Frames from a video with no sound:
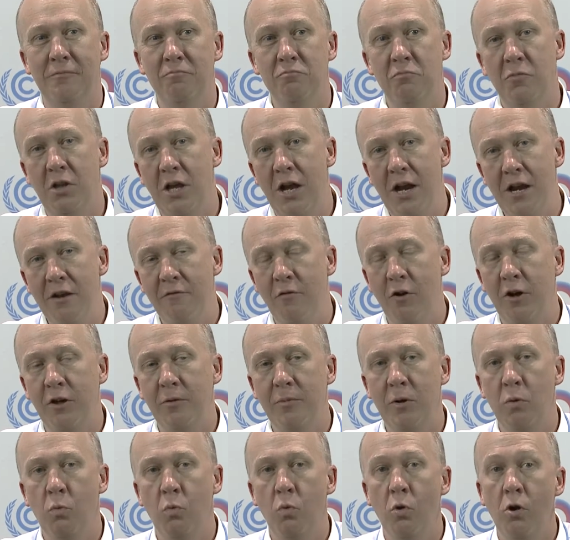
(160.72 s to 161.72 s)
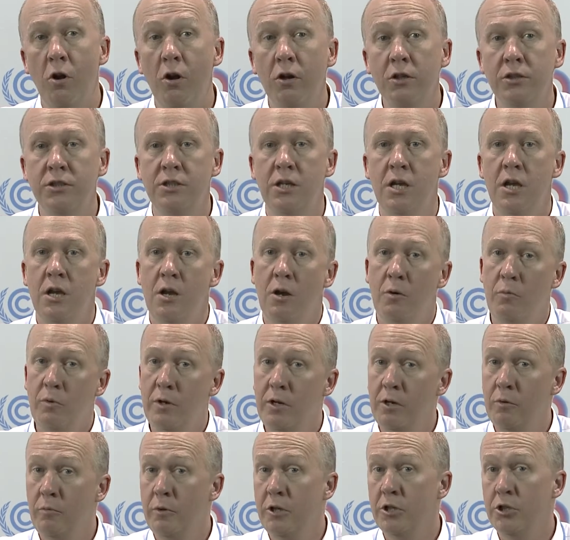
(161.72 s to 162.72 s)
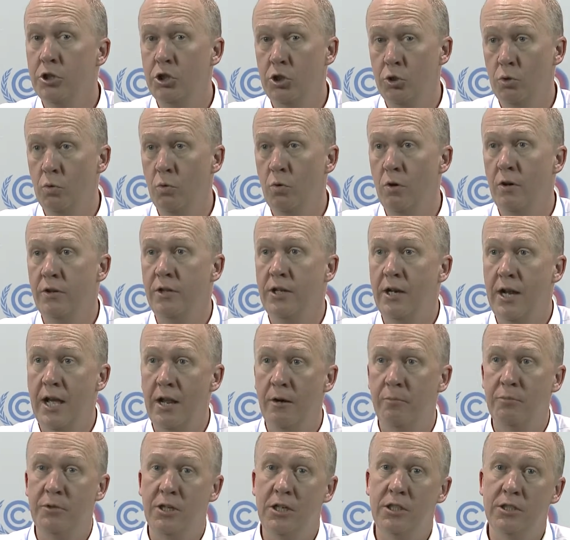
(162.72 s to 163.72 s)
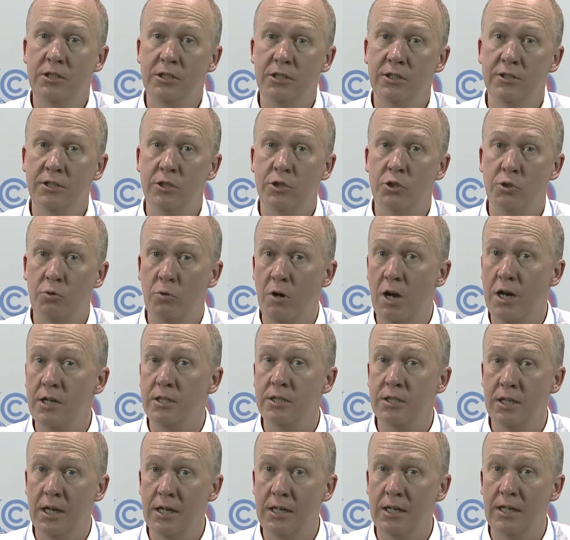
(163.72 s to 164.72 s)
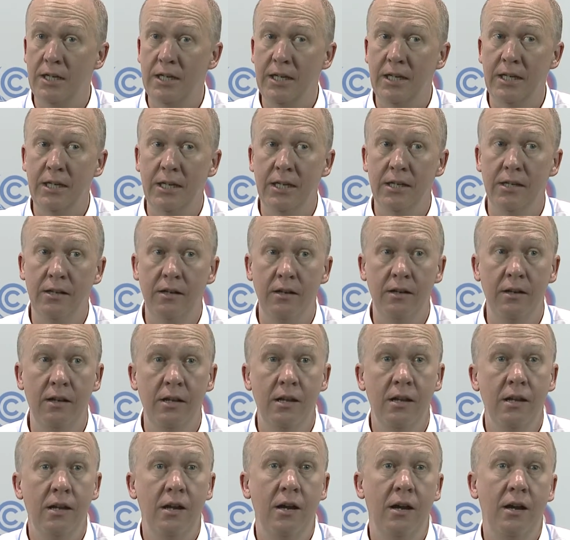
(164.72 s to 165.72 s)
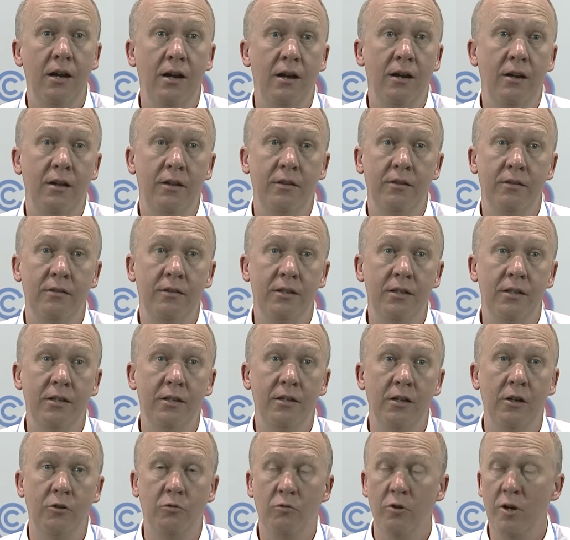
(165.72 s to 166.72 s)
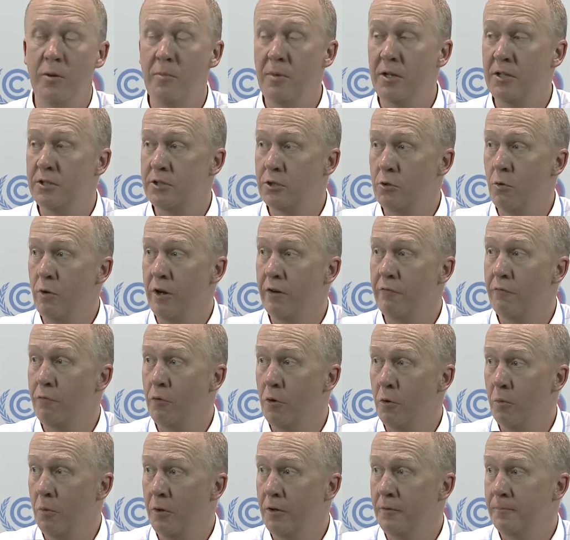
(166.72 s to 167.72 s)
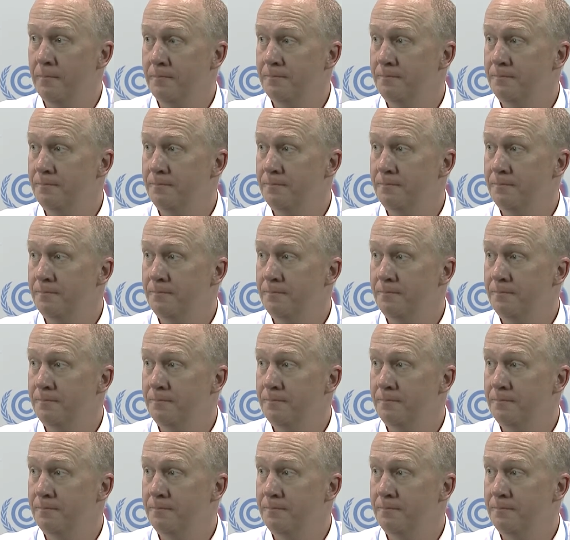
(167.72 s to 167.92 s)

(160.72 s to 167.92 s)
line of argument works, we ensure that adaptation is enshrined tightly in the agreements going forward.